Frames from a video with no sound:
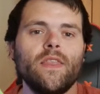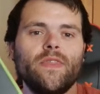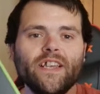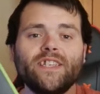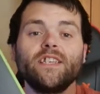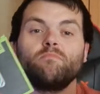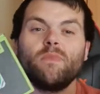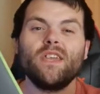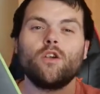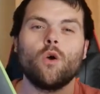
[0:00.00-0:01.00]
This is
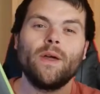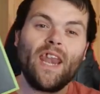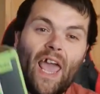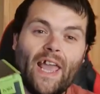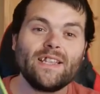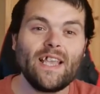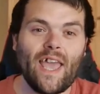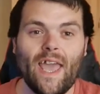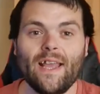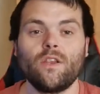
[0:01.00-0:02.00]
me going head to
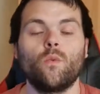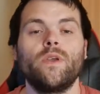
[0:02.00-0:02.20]
head.